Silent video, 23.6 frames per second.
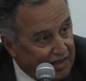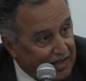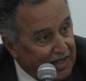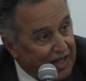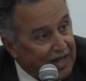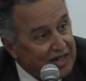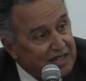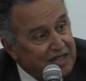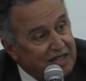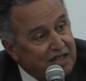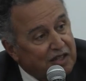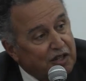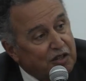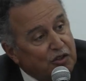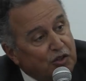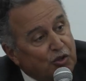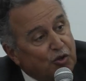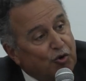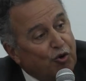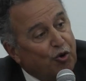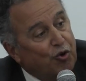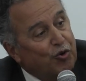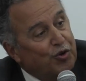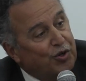That's the
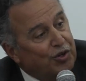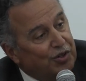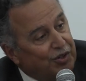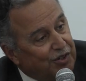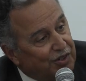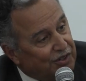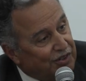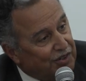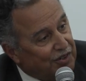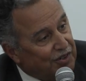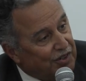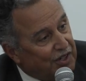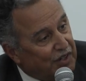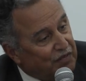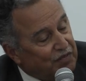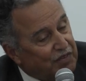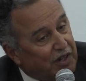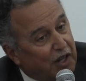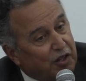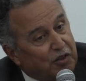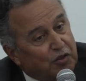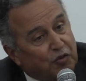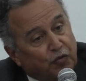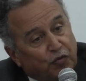third, if
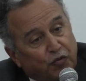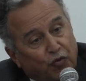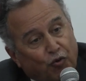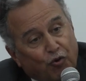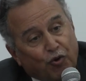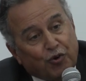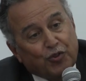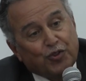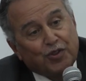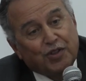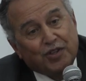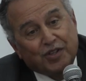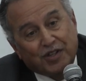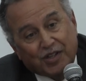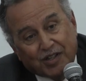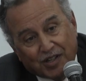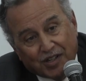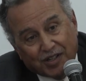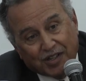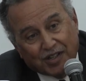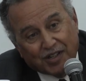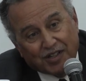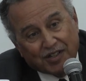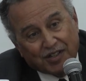not the fourth,
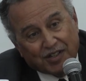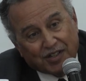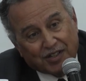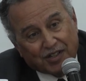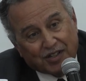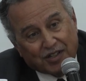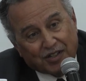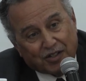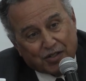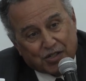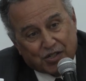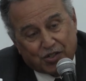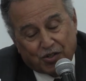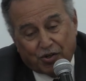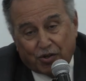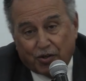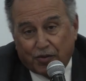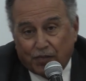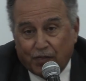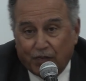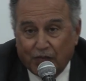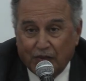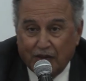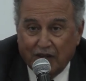concern.